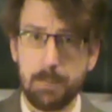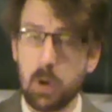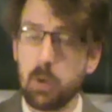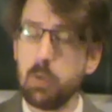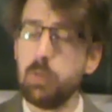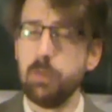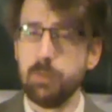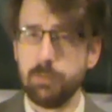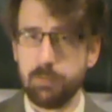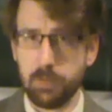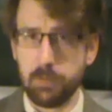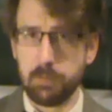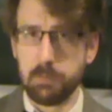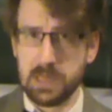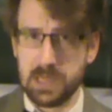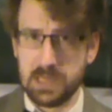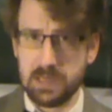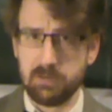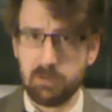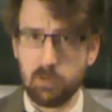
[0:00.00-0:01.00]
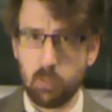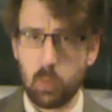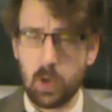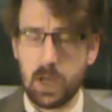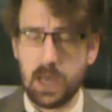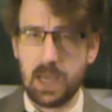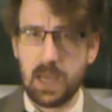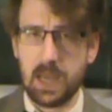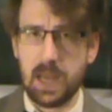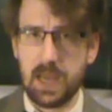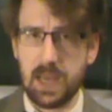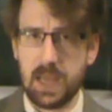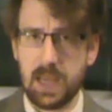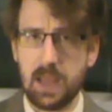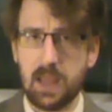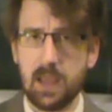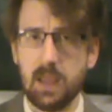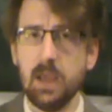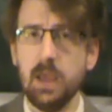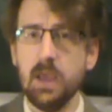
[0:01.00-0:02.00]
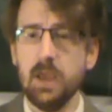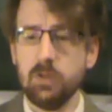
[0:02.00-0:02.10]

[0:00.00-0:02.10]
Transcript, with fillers: Both of them need to win here